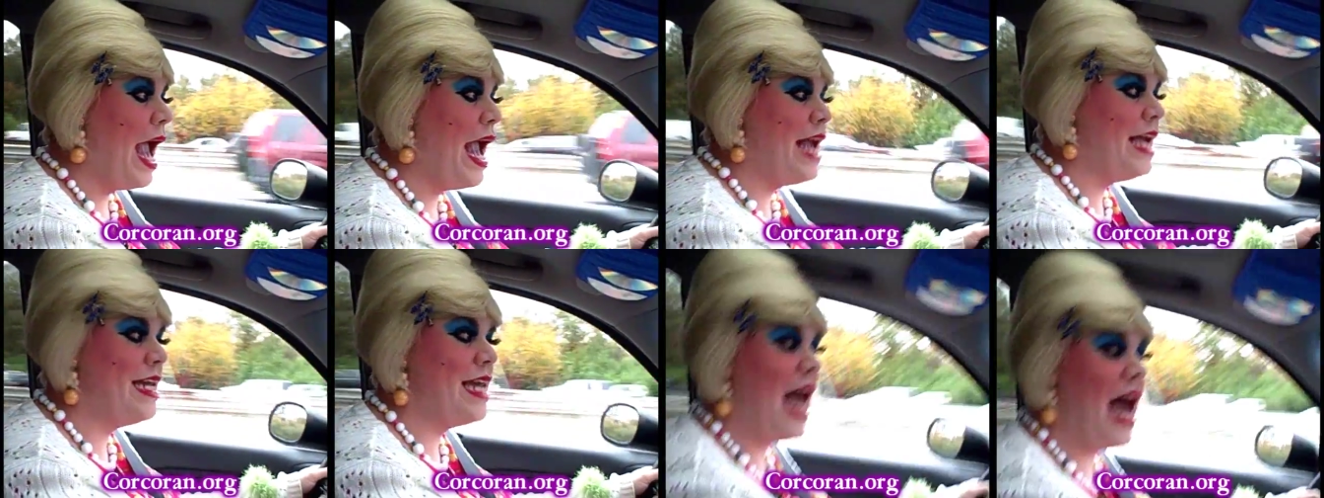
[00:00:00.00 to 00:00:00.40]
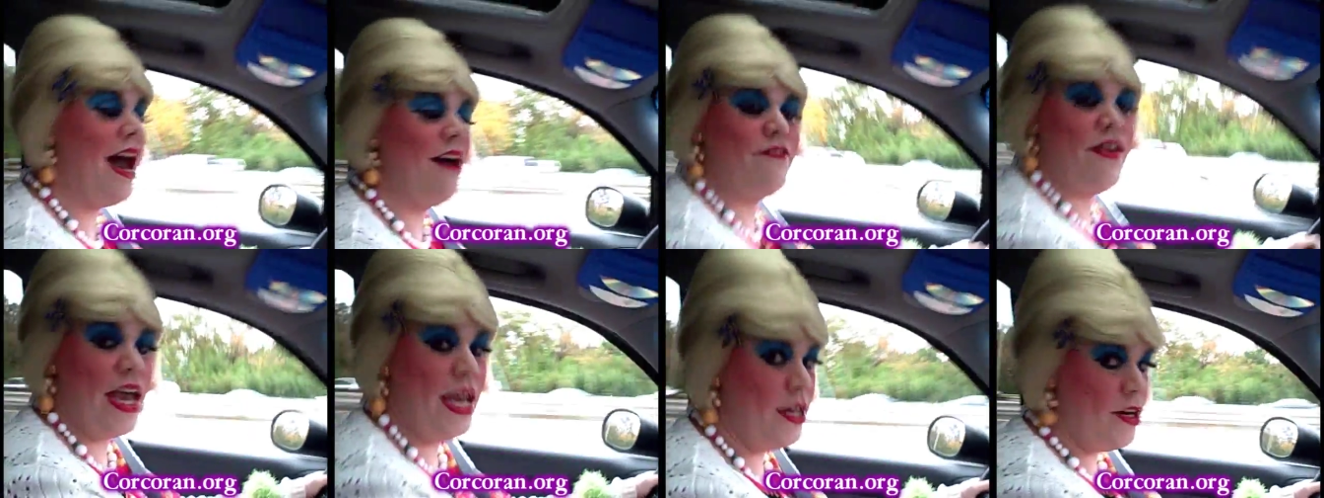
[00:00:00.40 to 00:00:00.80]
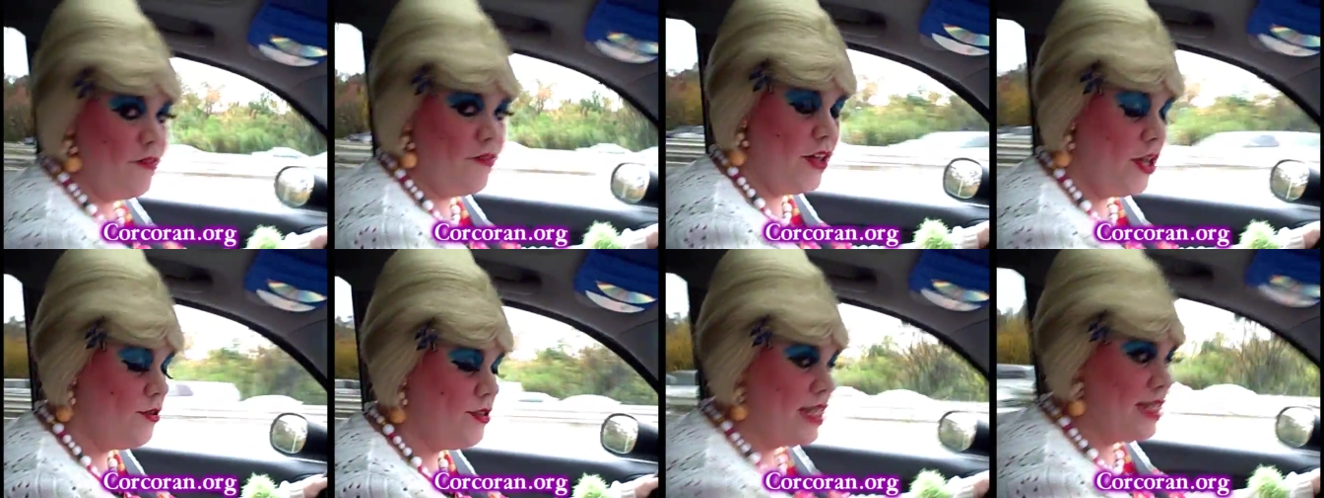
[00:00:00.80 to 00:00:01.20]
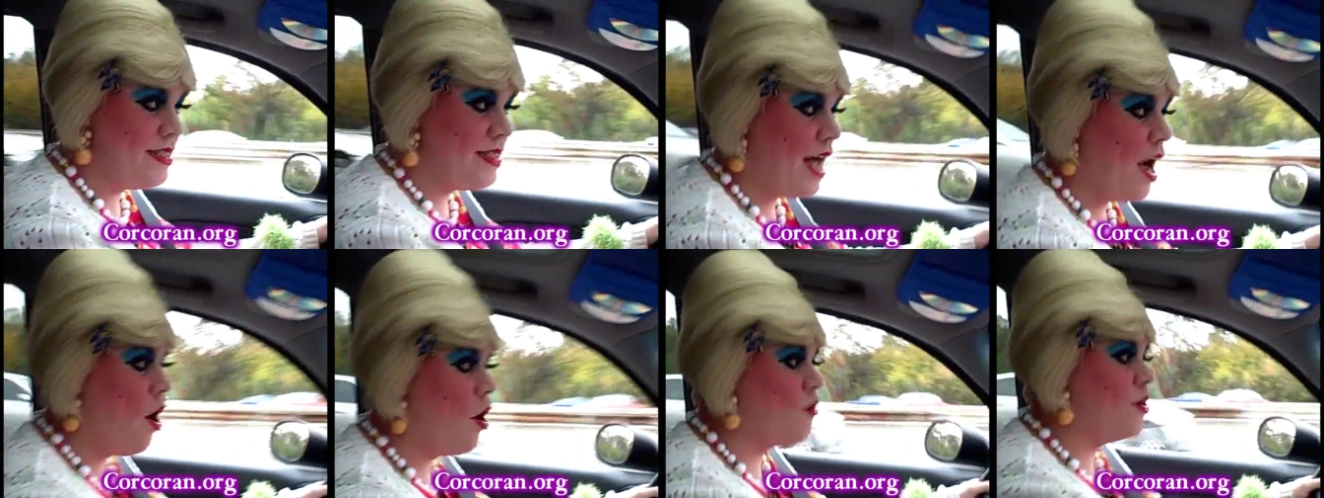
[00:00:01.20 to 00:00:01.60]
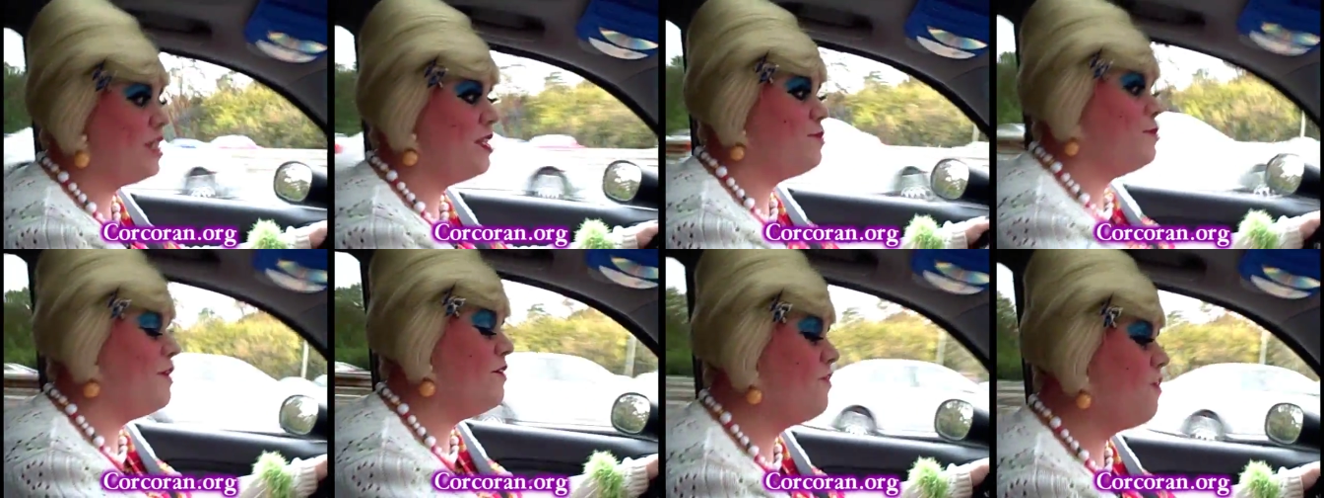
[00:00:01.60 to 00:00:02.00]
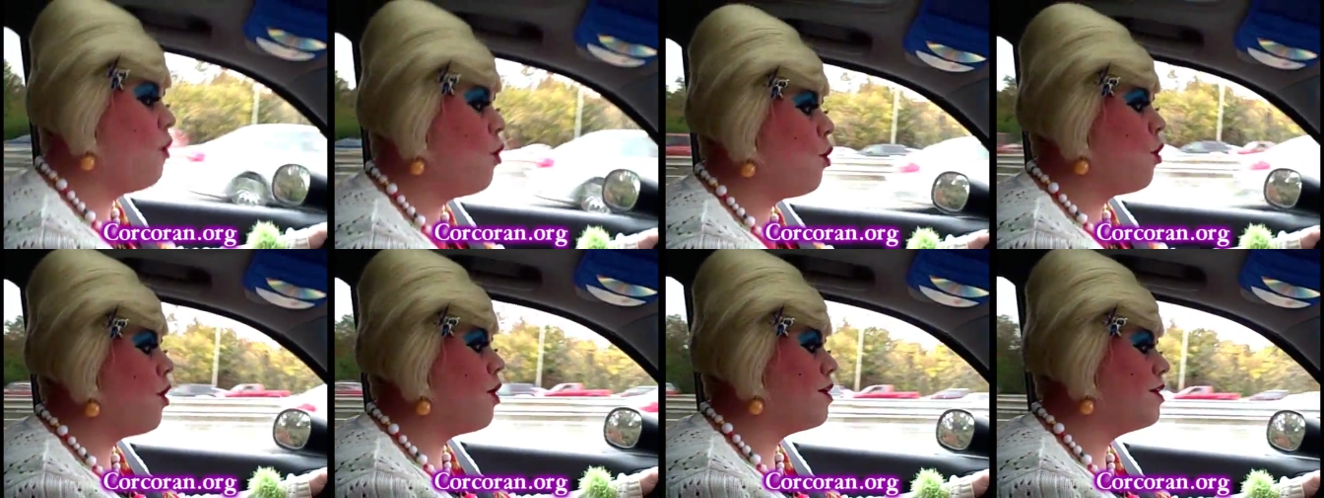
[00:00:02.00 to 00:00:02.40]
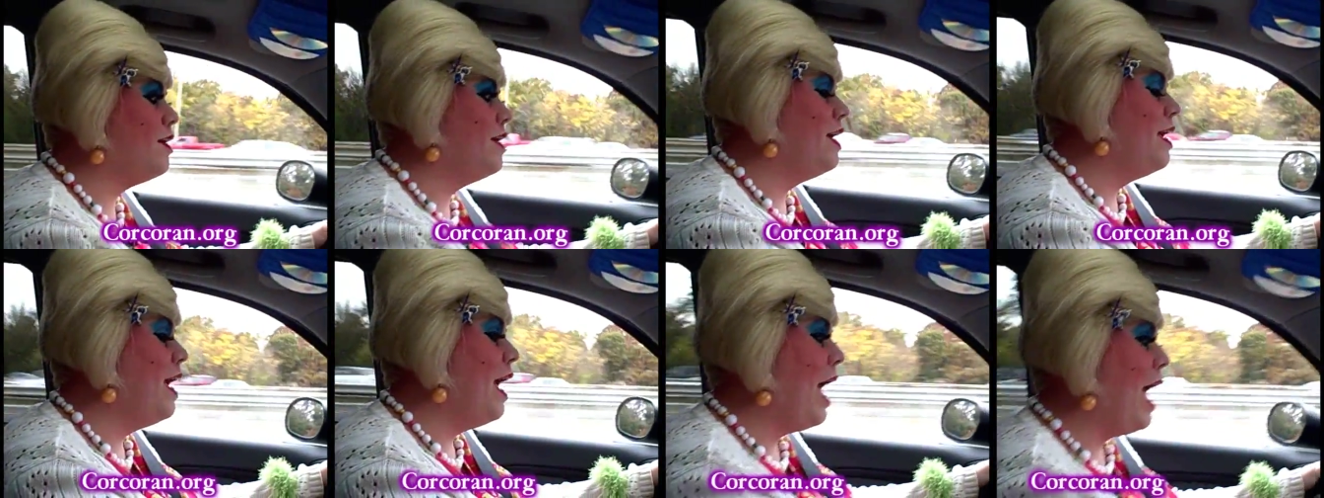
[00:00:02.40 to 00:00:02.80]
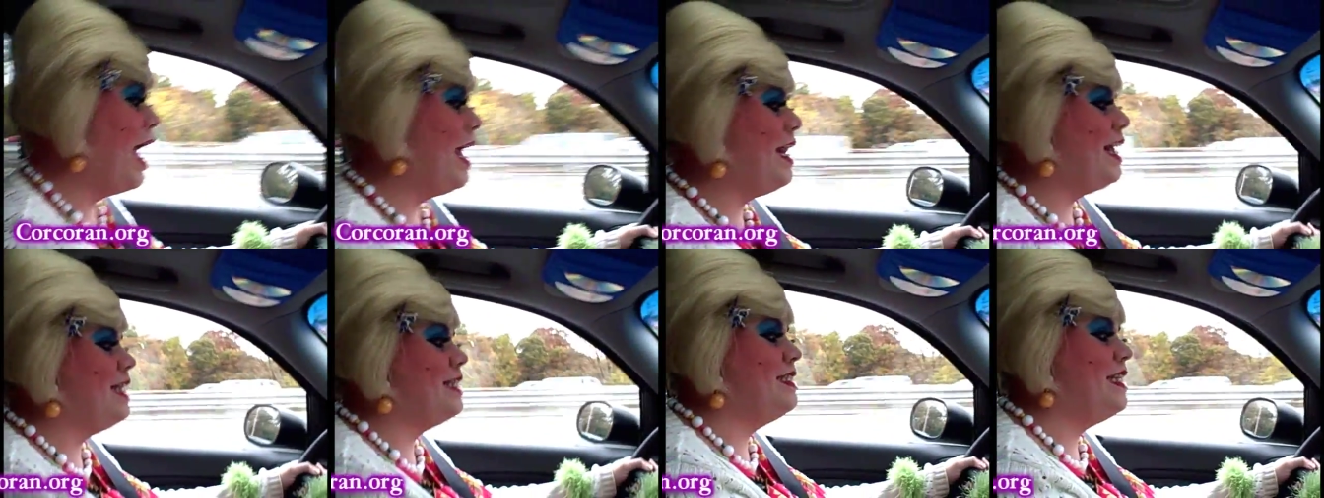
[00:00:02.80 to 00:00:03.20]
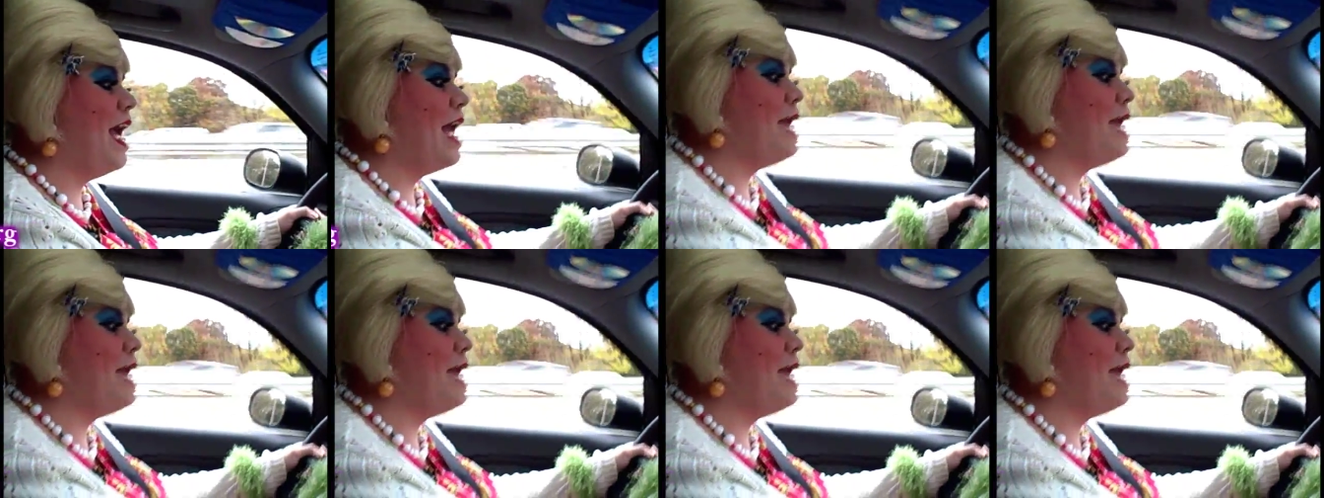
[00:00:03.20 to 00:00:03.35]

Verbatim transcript: And I've interviewed this artist before and his